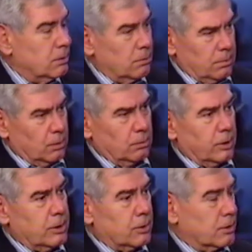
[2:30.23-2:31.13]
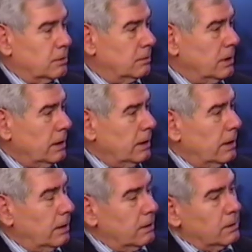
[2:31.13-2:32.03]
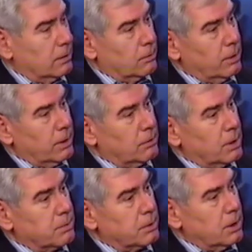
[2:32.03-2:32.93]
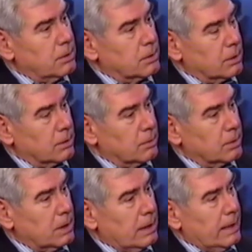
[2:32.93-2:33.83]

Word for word: to build bridges and create transportation systems.